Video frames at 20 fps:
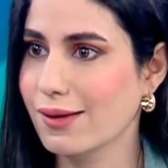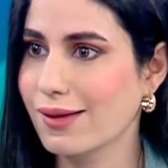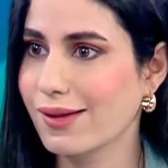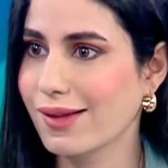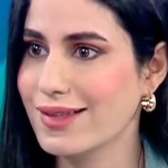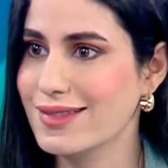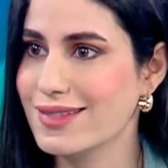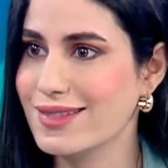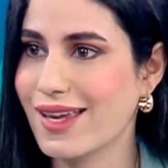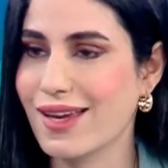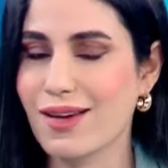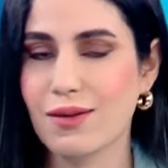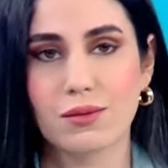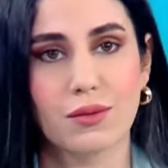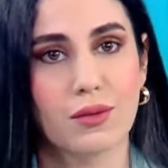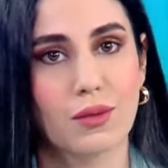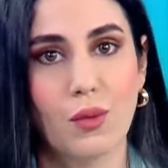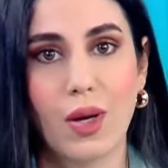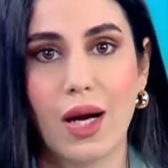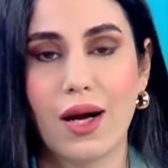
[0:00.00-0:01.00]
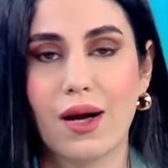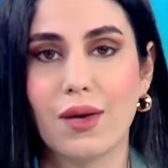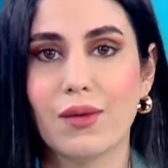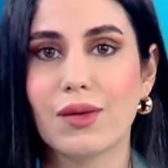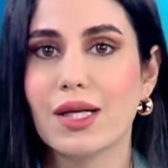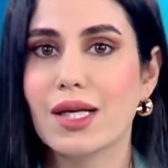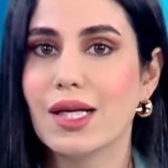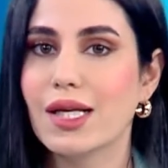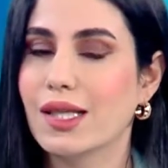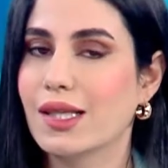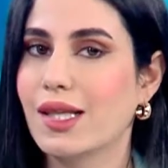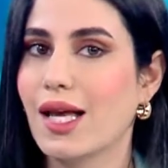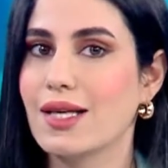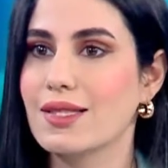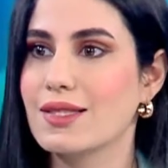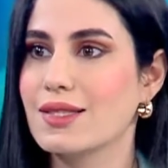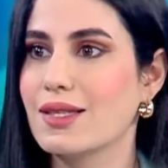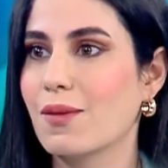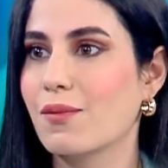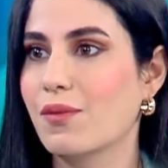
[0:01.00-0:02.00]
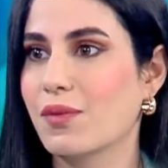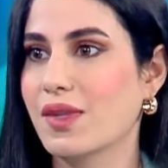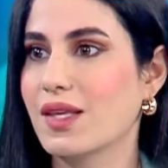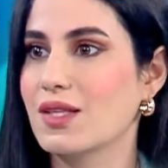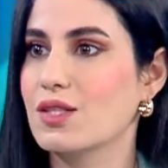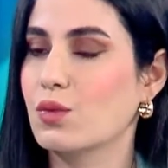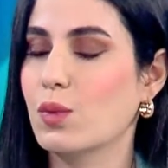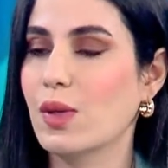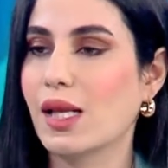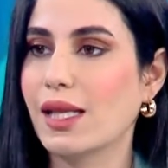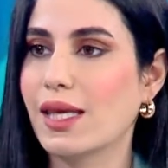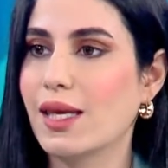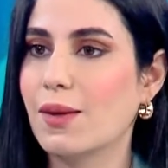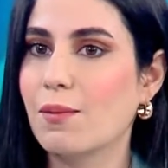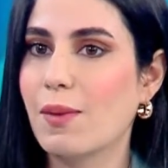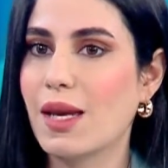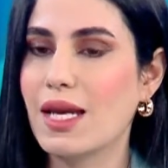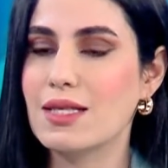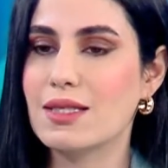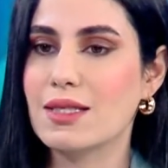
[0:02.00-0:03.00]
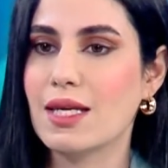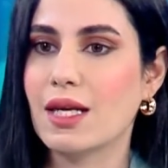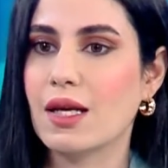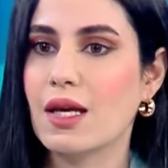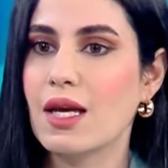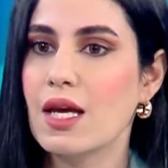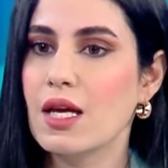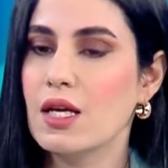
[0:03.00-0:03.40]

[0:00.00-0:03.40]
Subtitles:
let's say. Wow, that's it's really amazing.